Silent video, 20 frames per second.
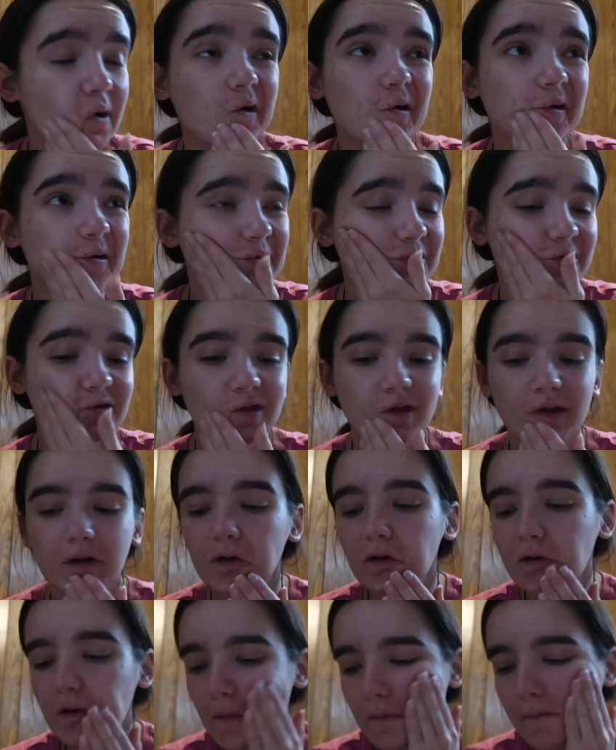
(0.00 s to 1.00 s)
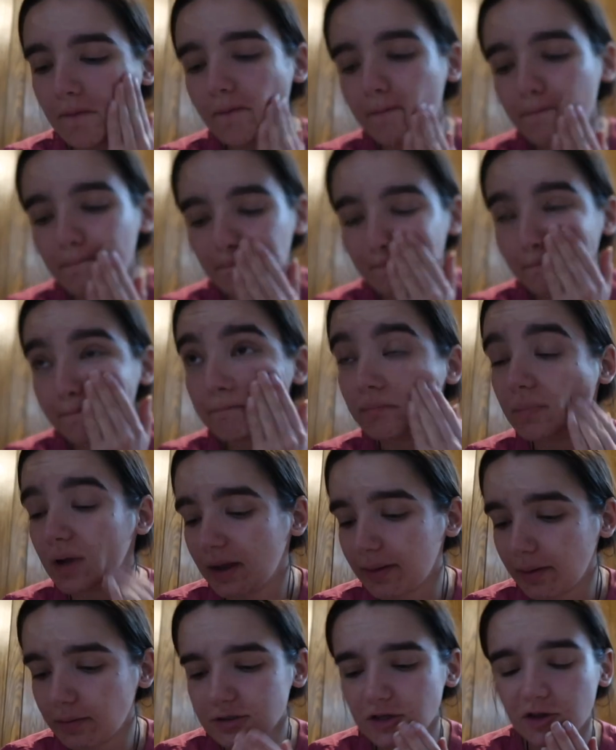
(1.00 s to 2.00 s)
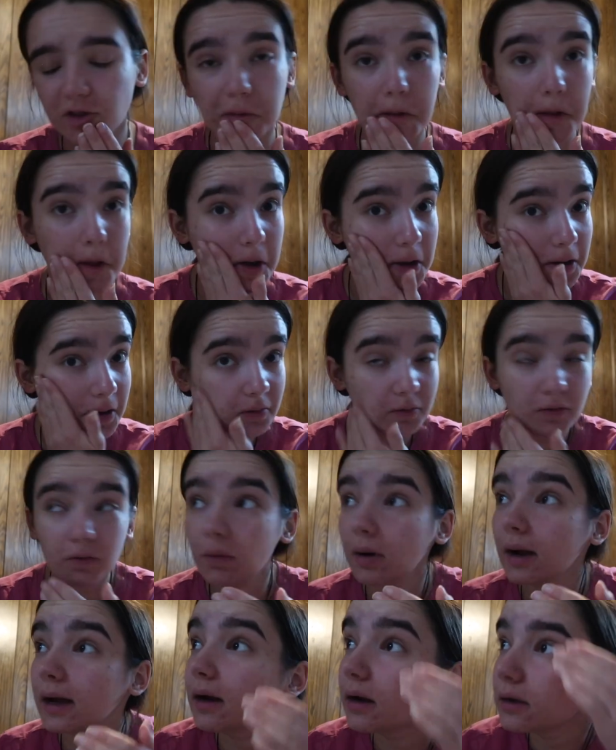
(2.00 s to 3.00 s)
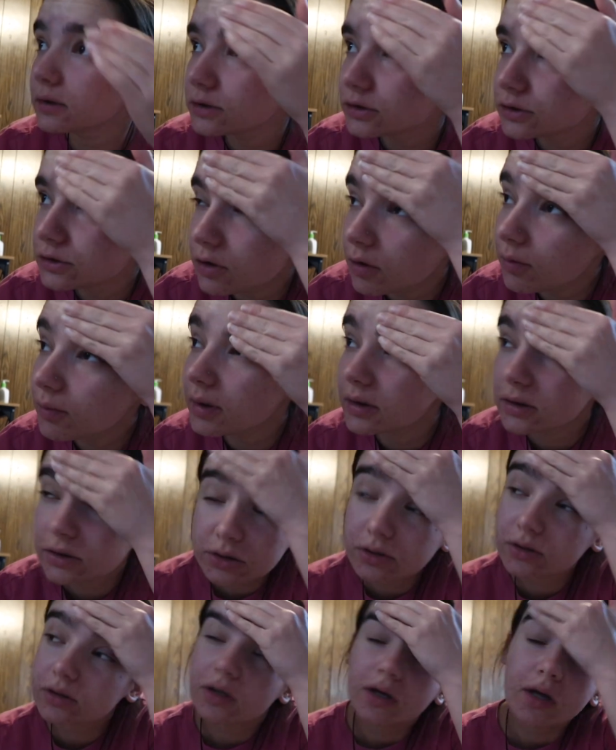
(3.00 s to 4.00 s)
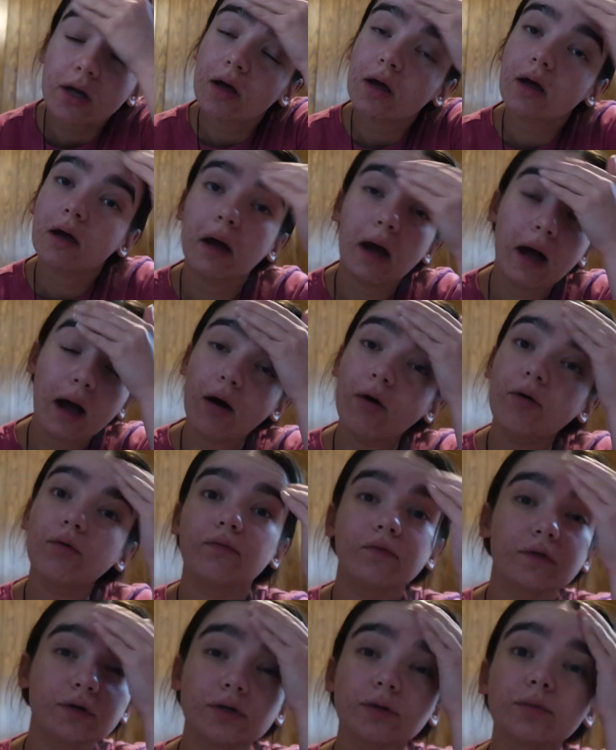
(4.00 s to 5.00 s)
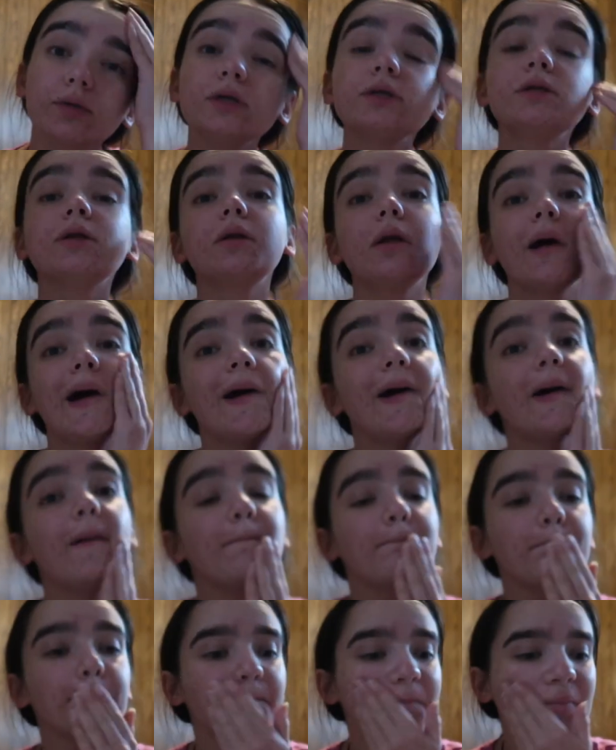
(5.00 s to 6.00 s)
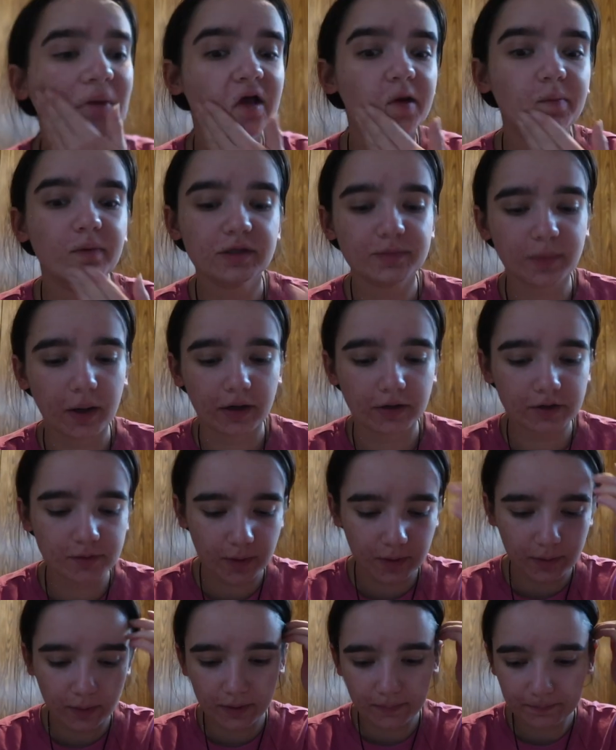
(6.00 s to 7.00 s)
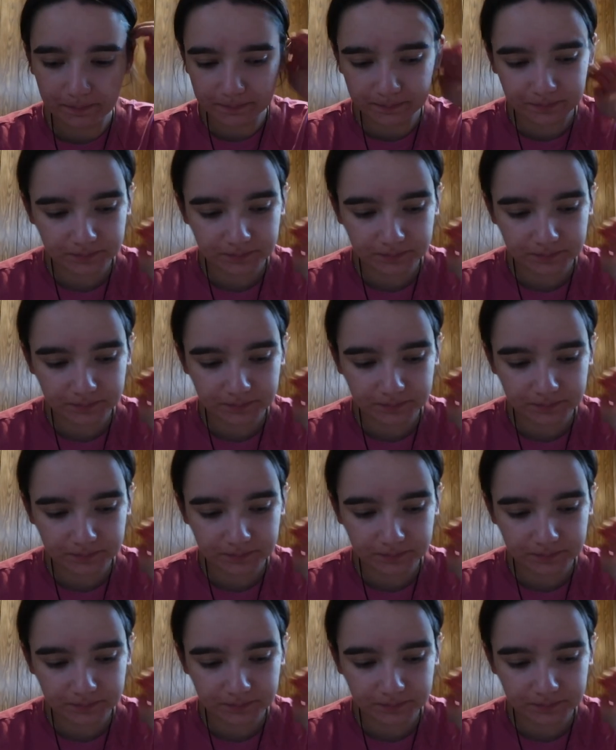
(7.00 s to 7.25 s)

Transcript: I just, like, I, that was a lot. I don't know why I got so much out for some reason. Um, makeup expires, by the way.